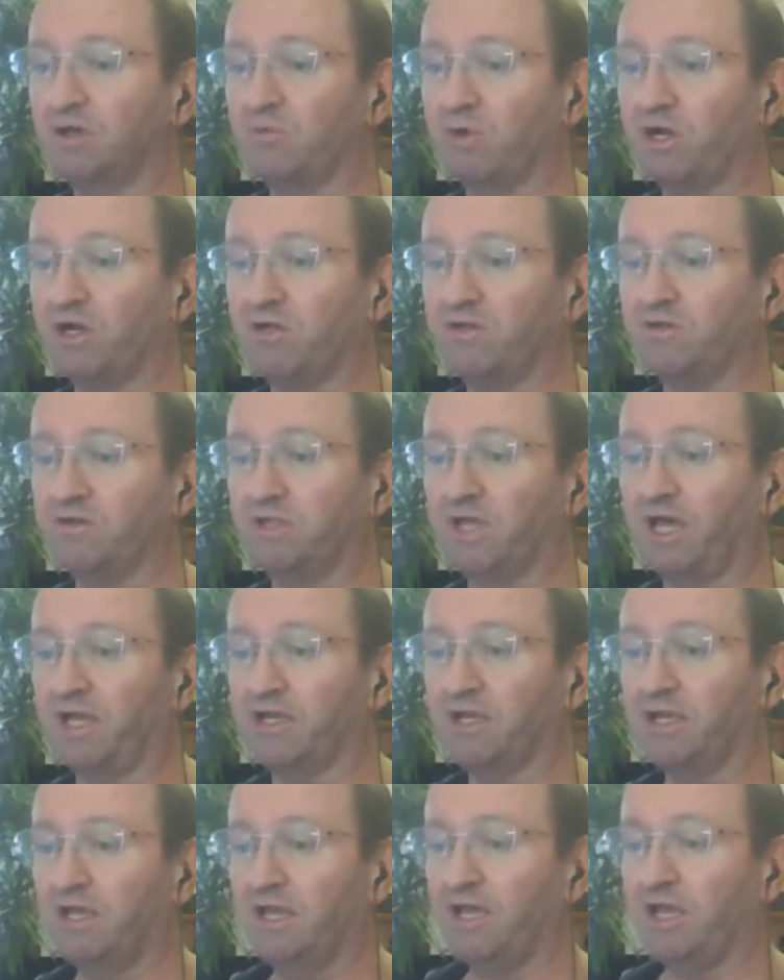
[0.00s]
So when I do
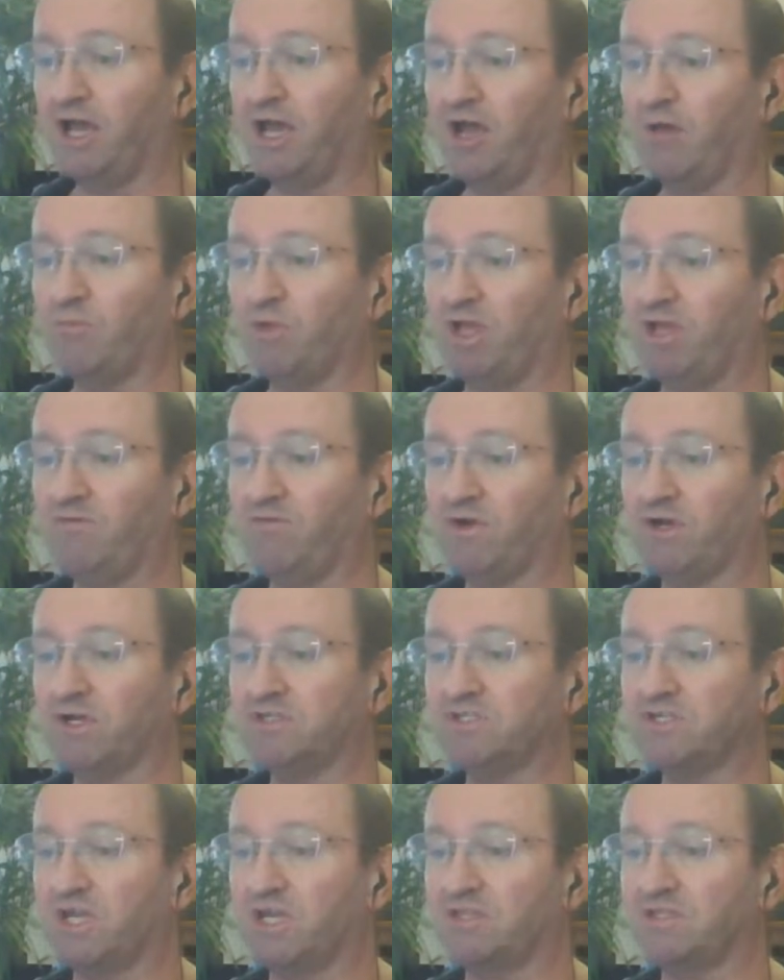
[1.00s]
that, if I
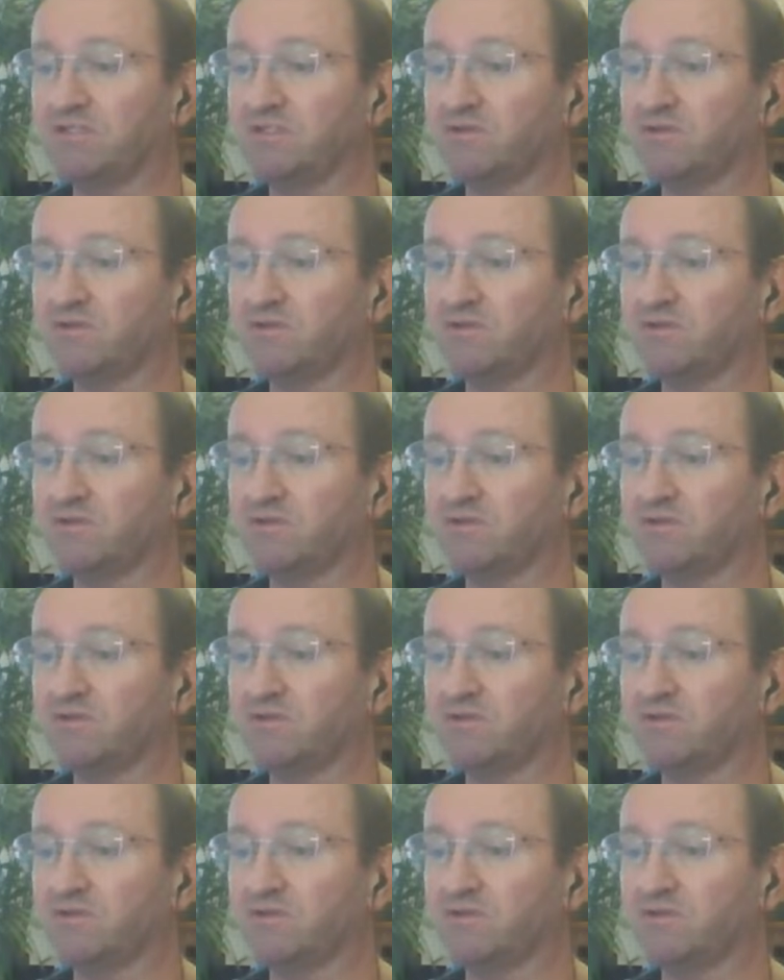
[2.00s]
share the